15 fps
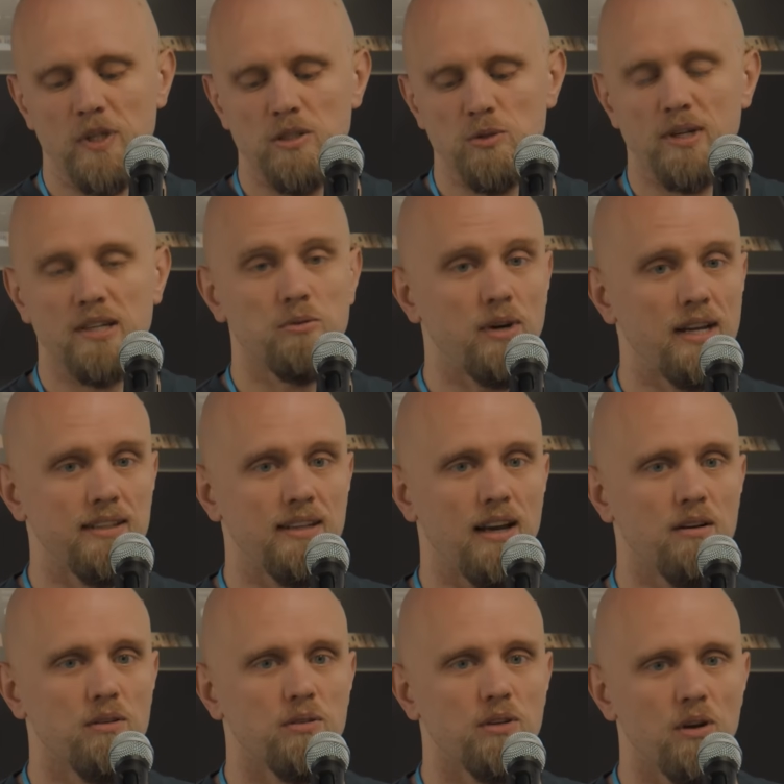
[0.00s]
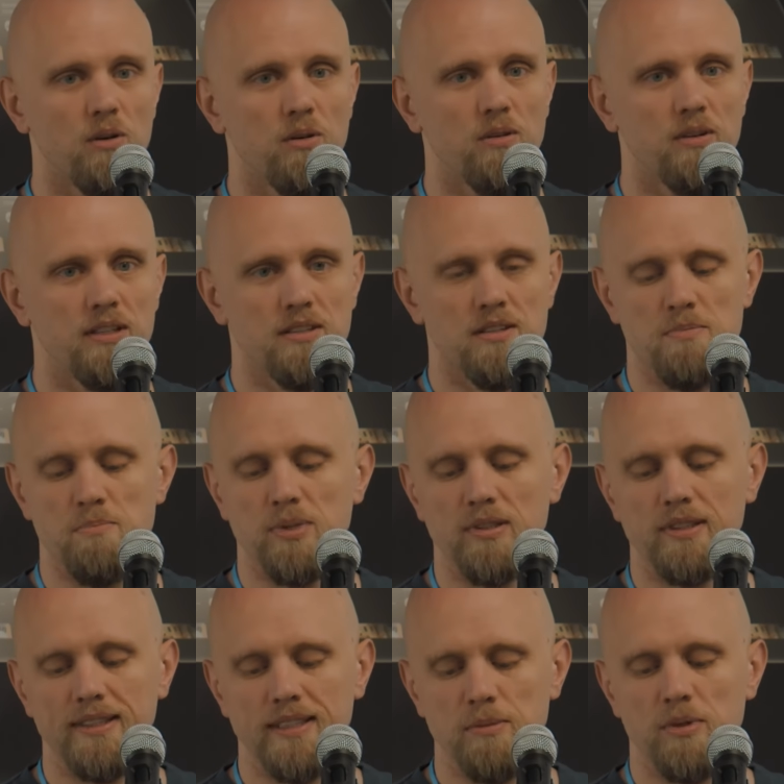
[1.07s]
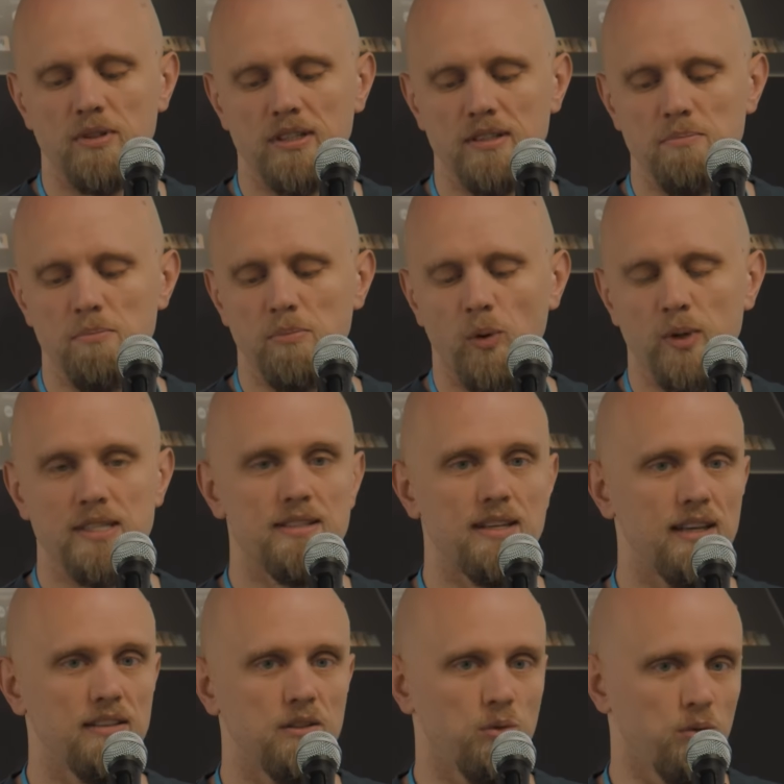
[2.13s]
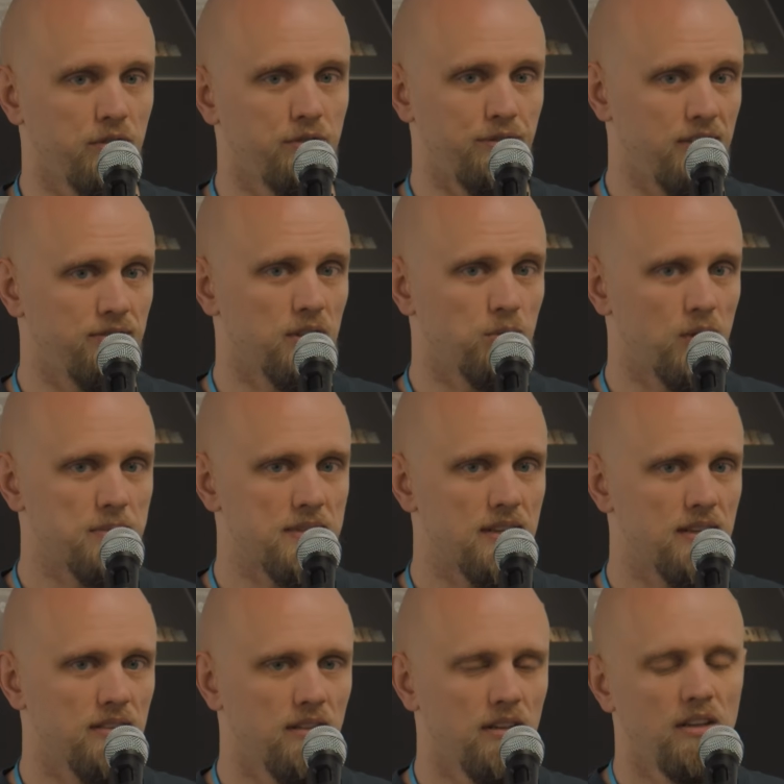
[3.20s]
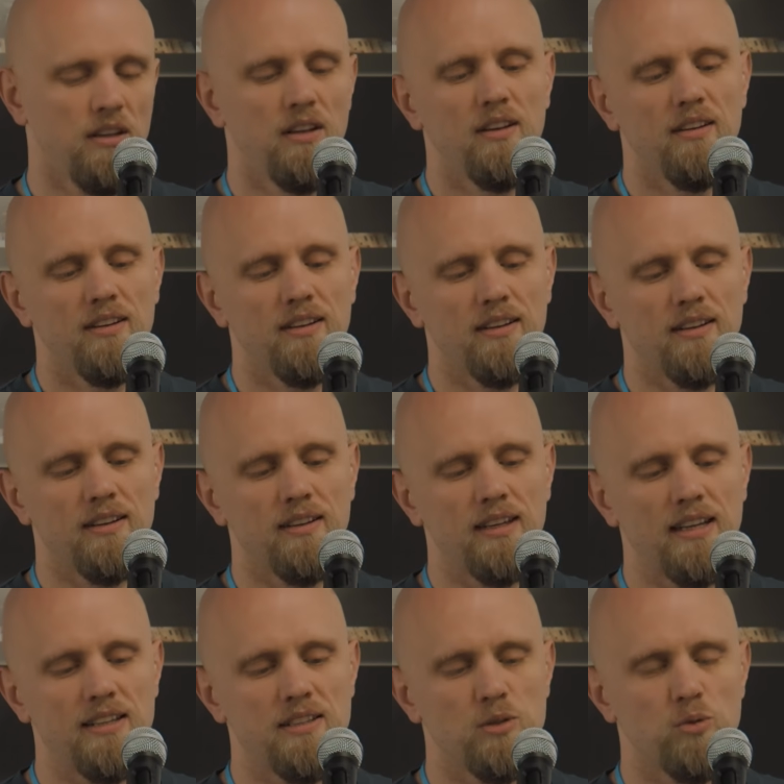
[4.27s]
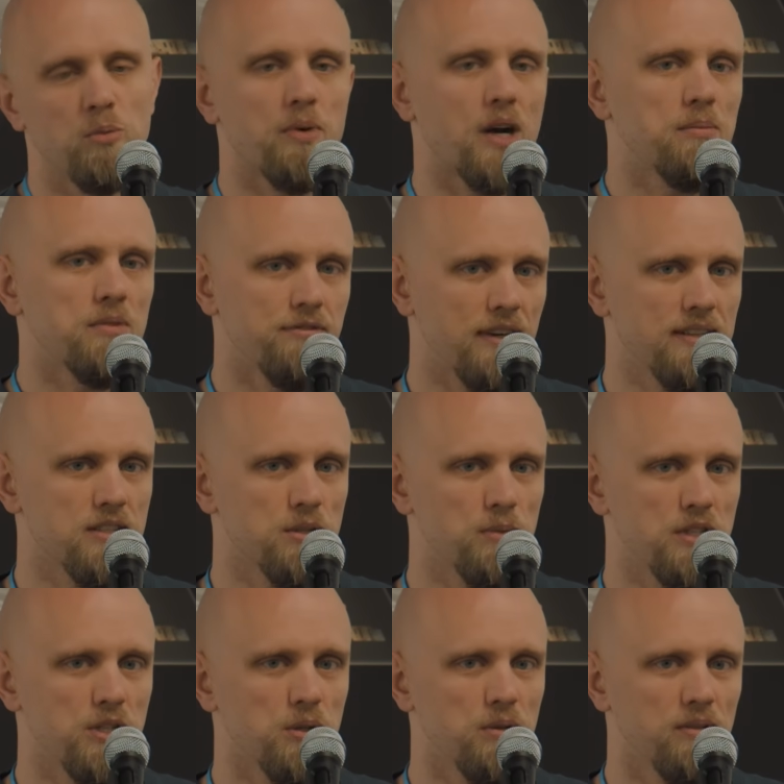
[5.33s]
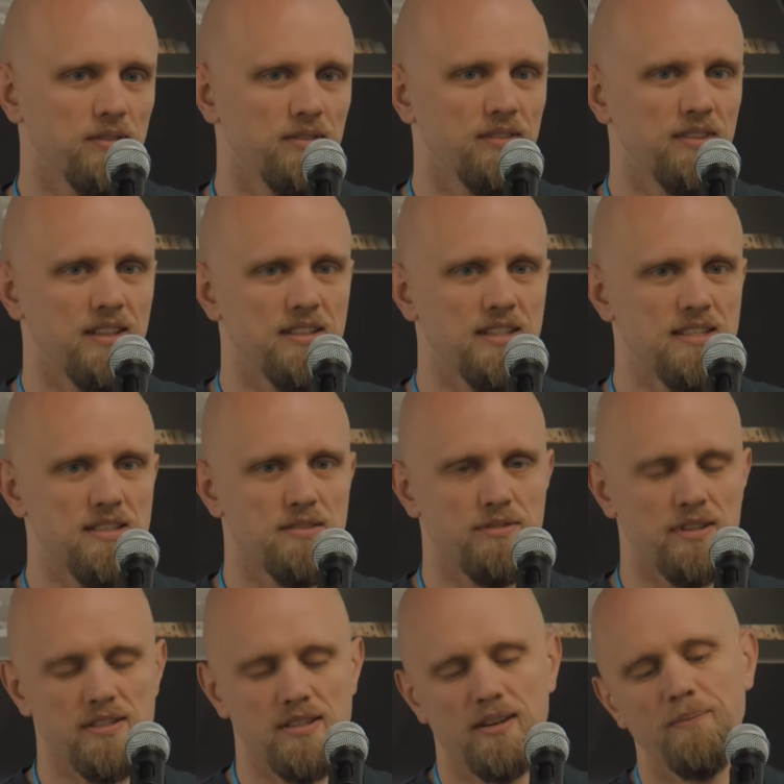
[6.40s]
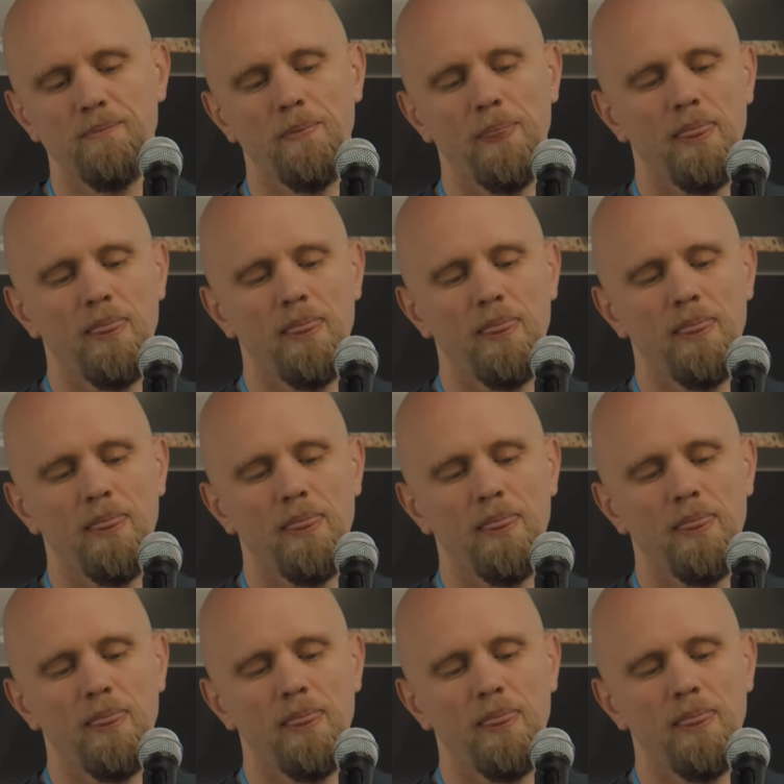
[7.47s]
You can right now go and build Ladybird and point it at your favorite website, and you will probably find some issue that needs fixing.